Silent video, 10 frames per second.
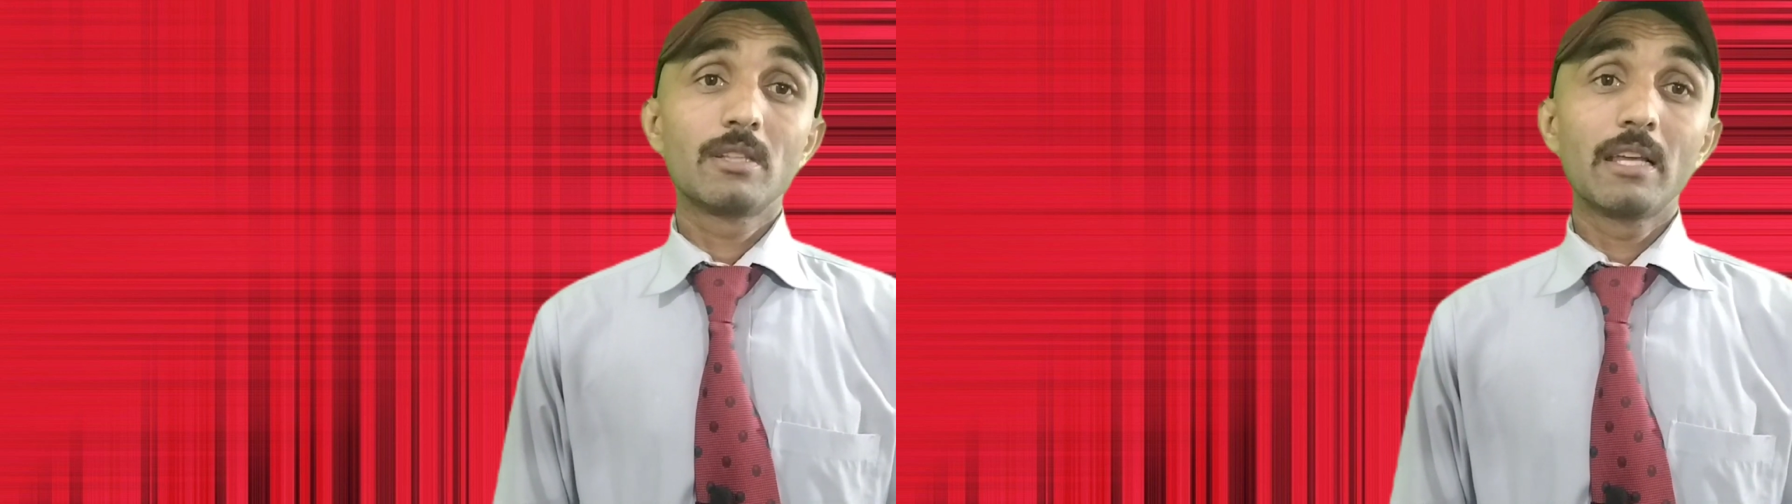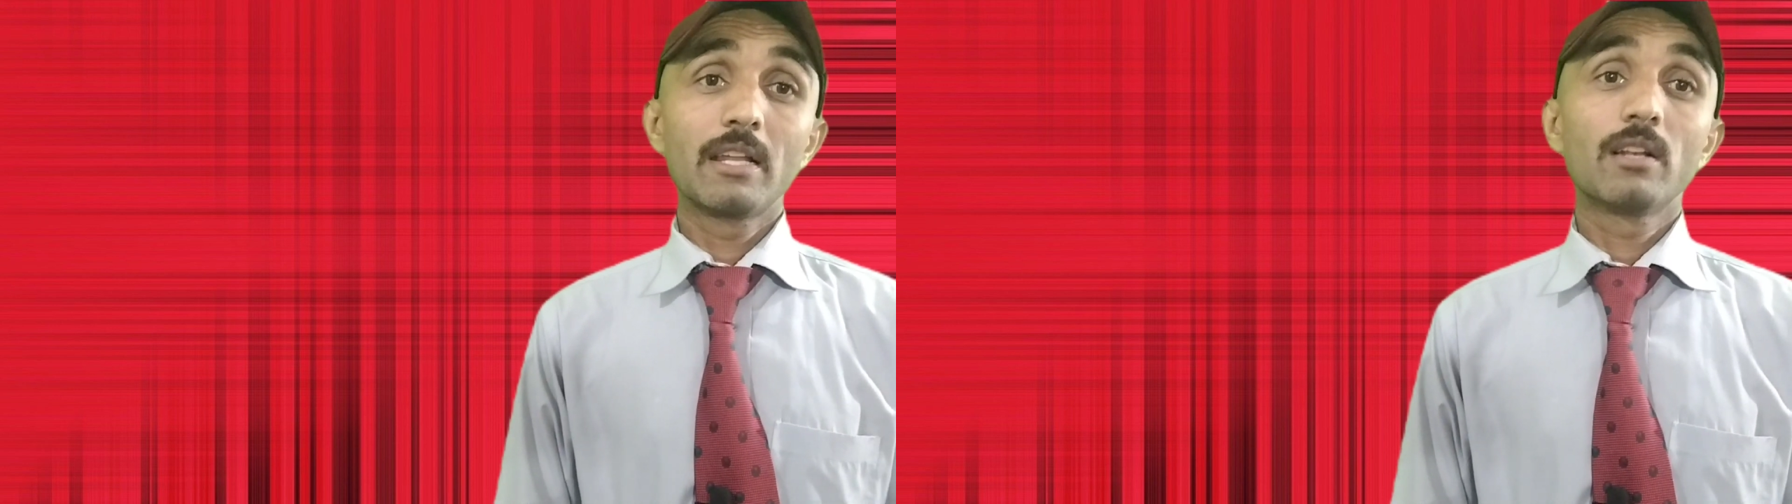
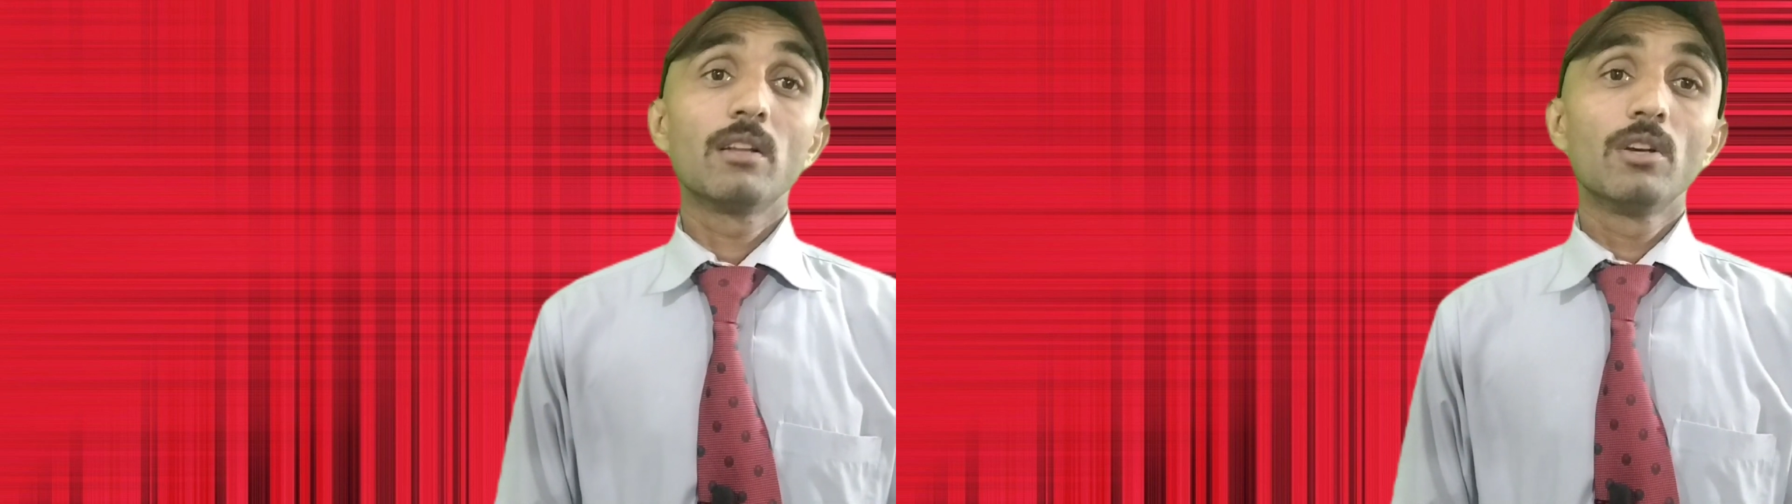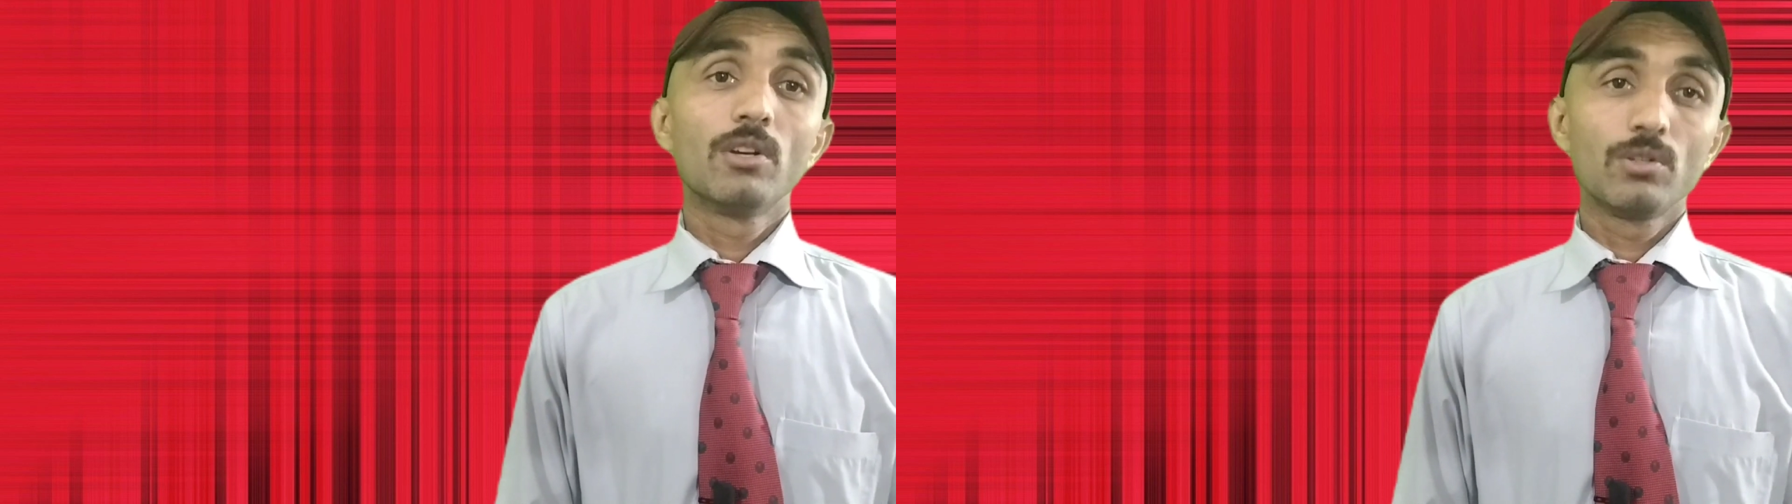
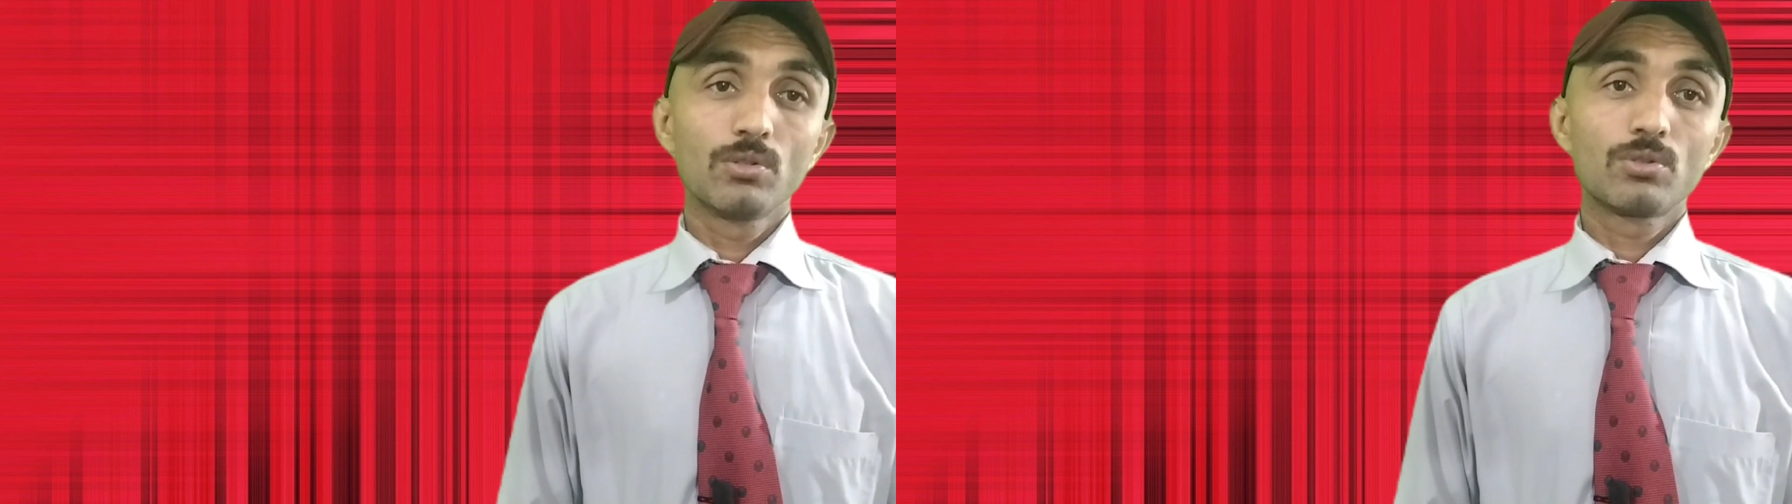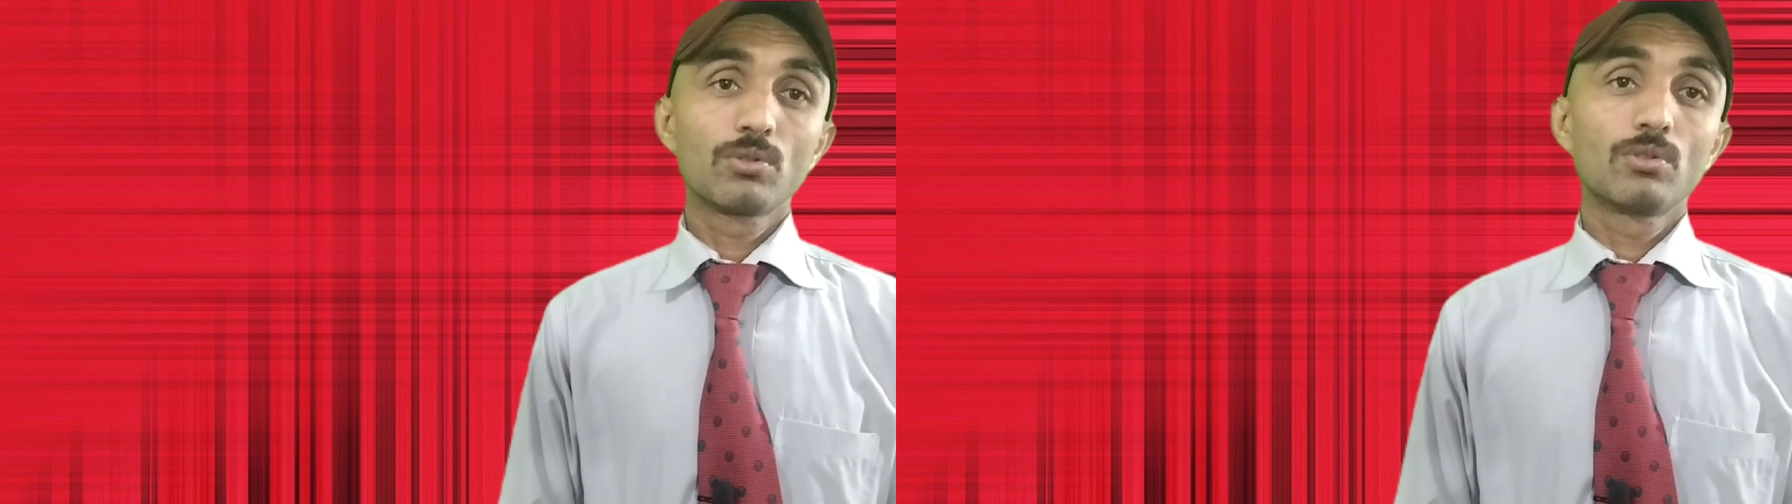then
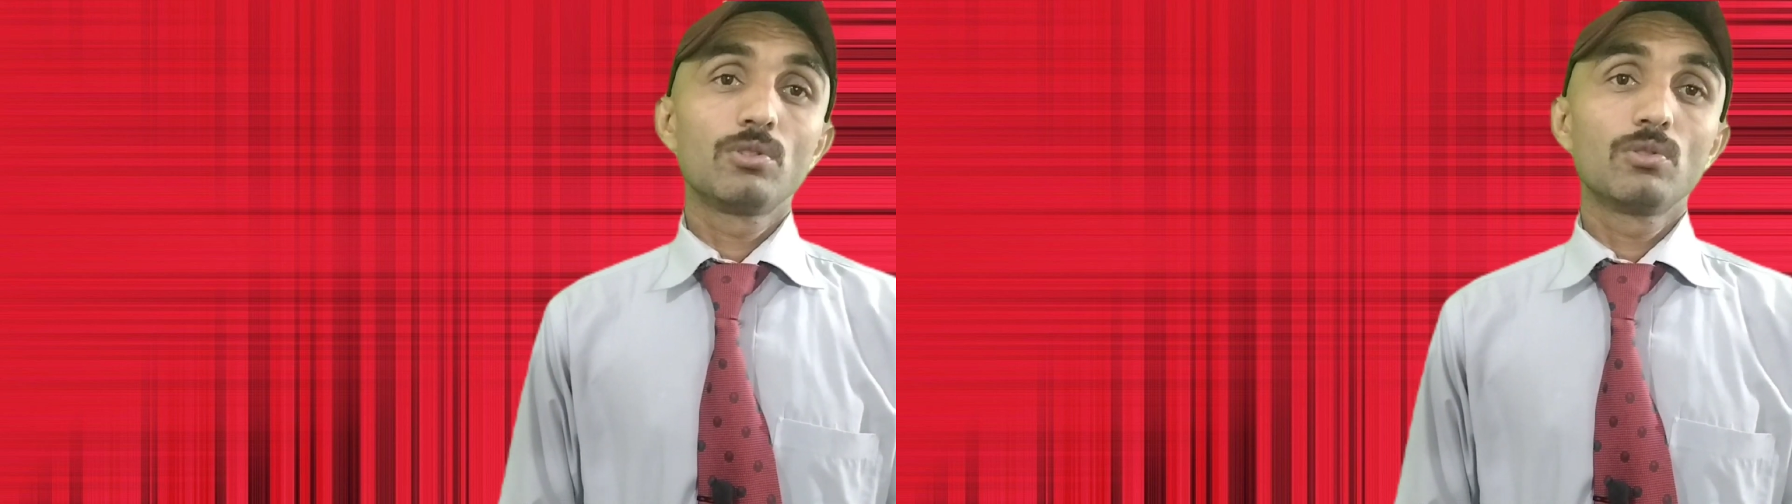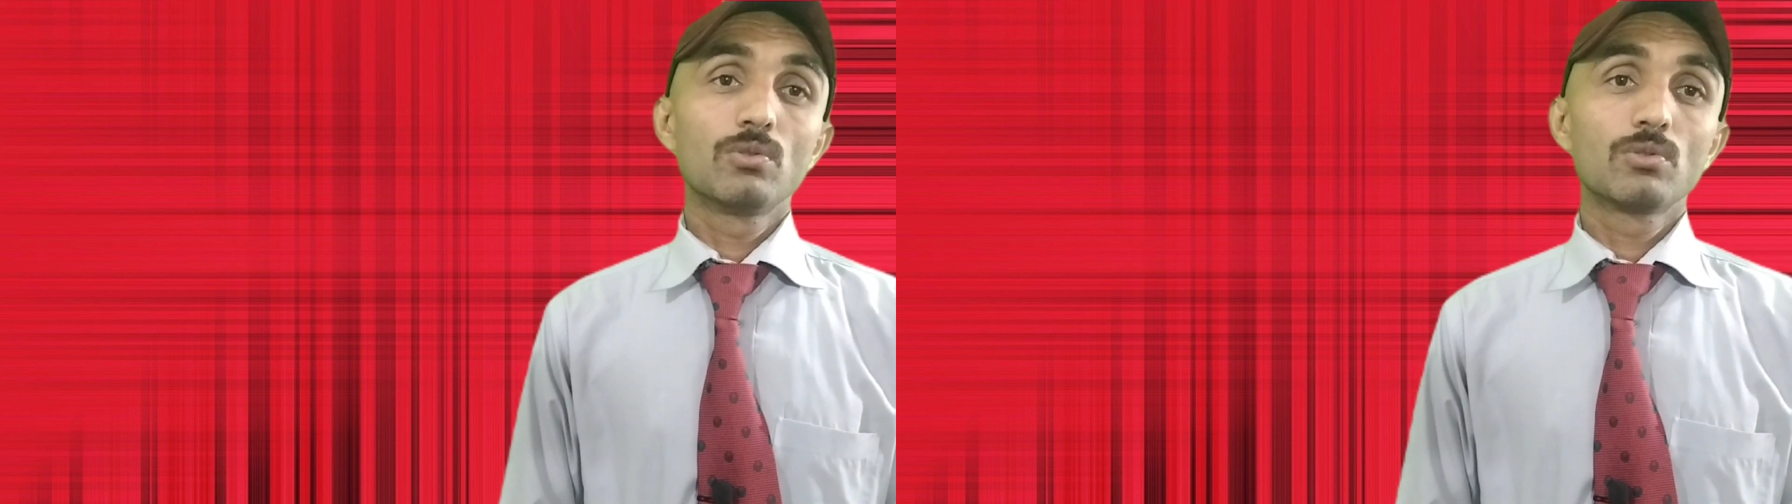you should
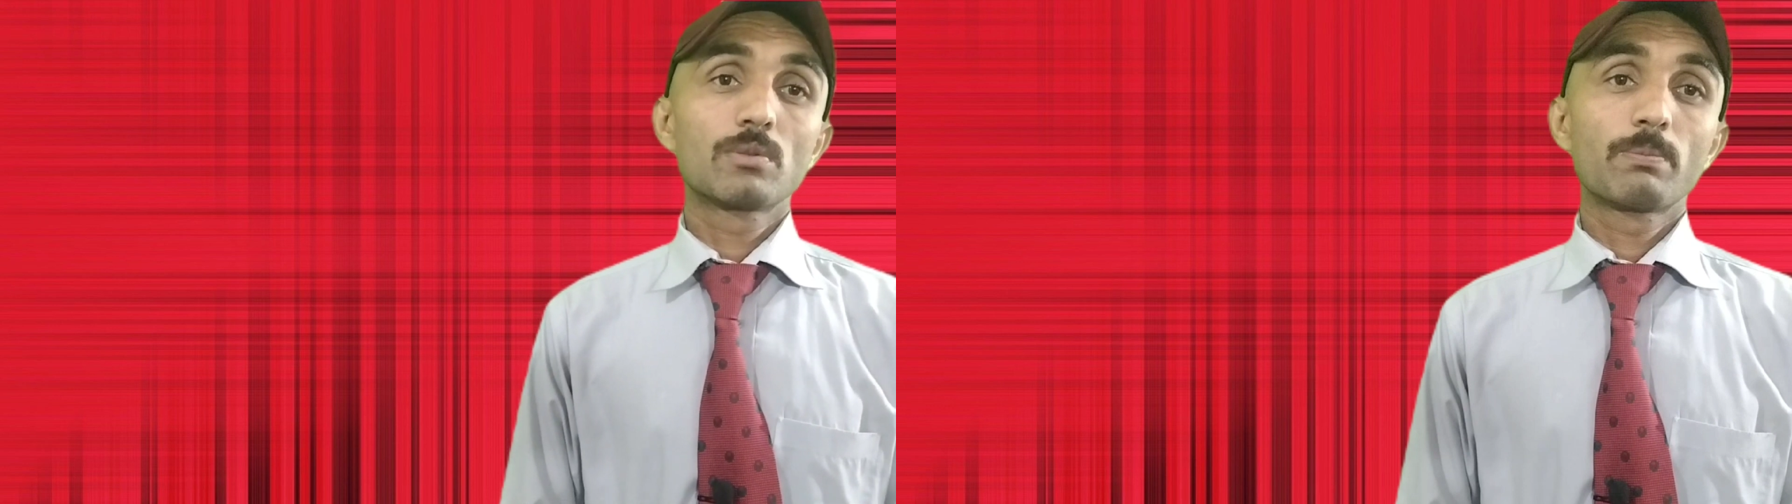use